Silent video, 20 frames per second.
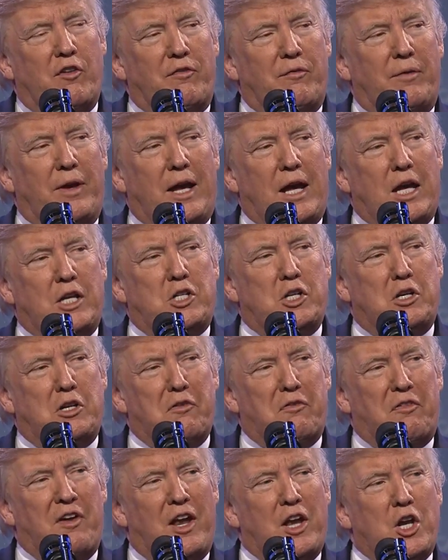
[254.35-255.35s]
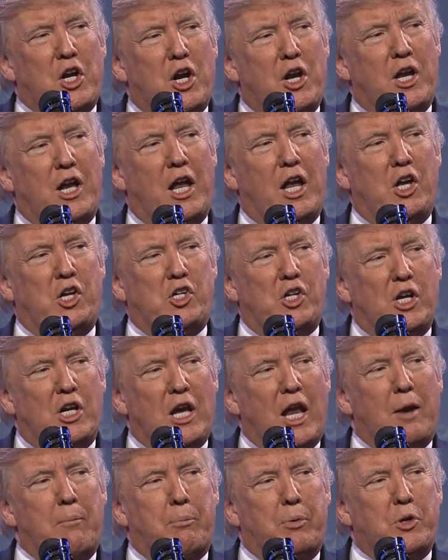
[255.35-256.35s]
have made to defend our nation
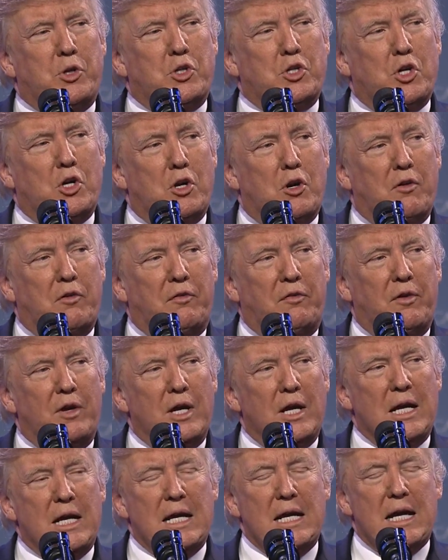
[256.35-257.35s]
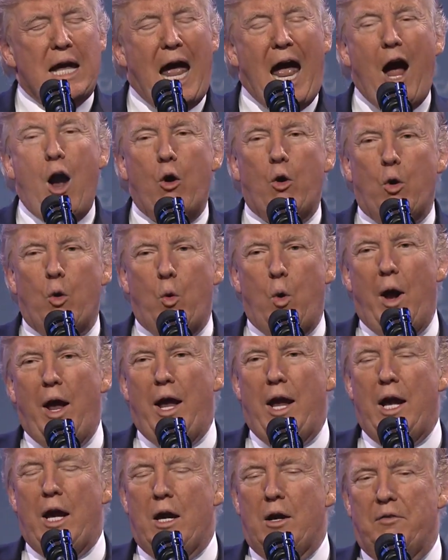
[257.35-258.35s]
and preserve our
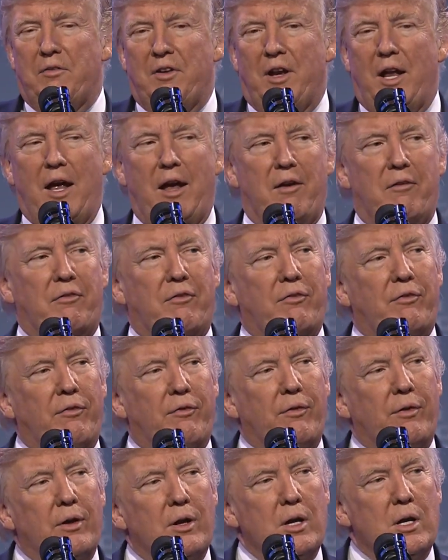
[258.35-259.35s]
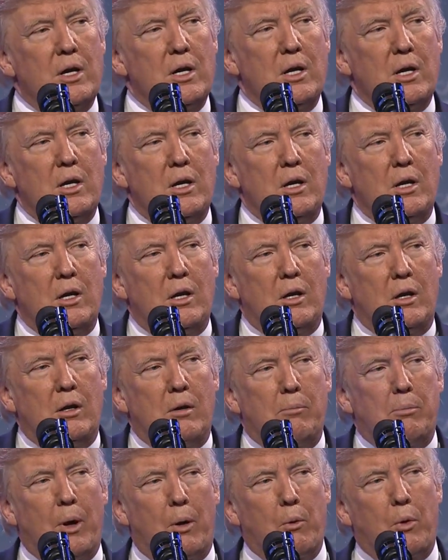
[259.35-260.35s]
way of life.
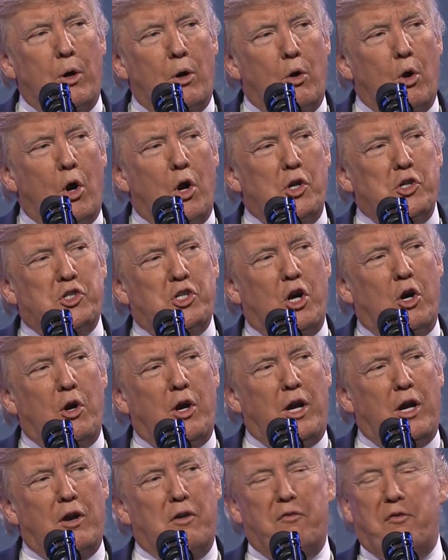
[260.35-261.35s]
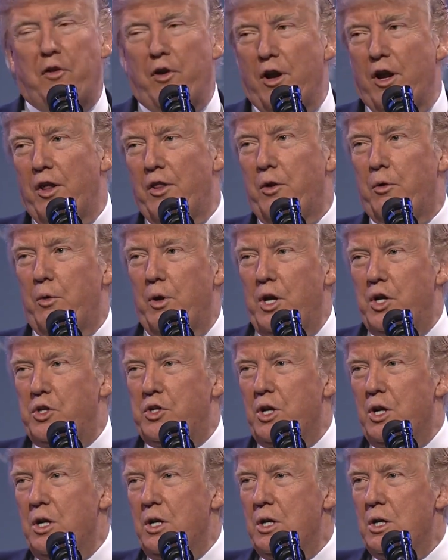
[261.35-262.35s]
But we're also here for another
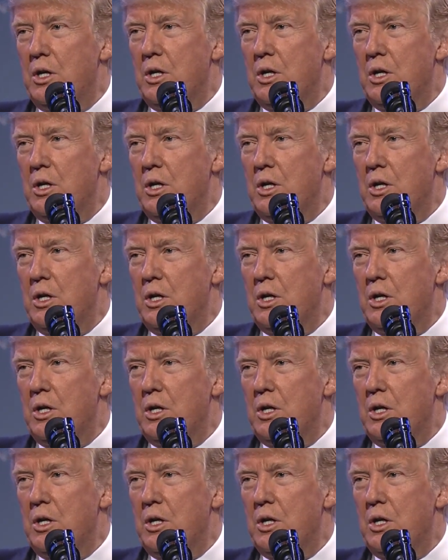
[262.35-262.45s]
reason.